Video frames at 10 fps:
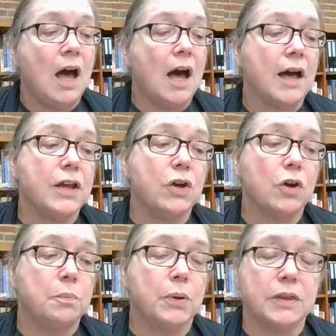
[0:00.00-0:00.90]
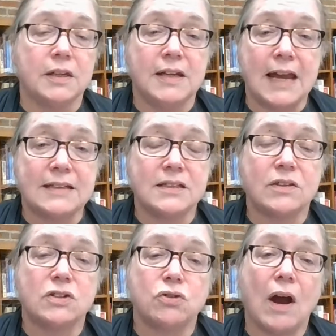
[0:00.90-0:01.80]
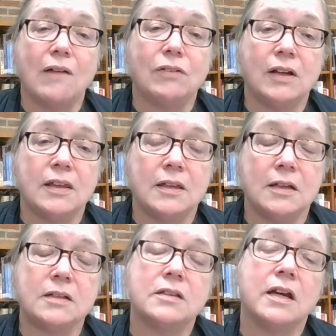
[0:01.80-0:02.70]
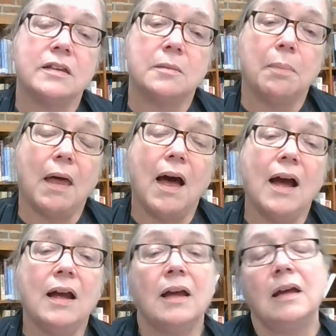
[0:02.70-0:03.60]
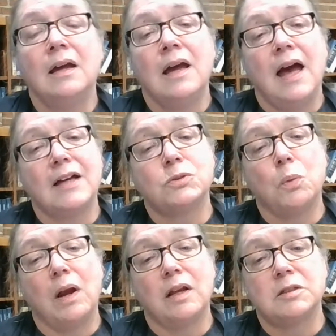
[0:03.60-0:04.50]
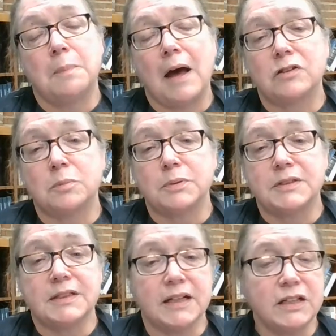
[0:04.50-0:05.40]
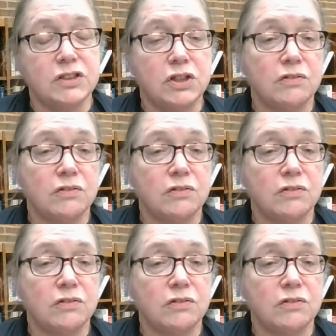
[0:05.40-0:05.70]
You could put the dates of the travel in the block, as well as possible cities you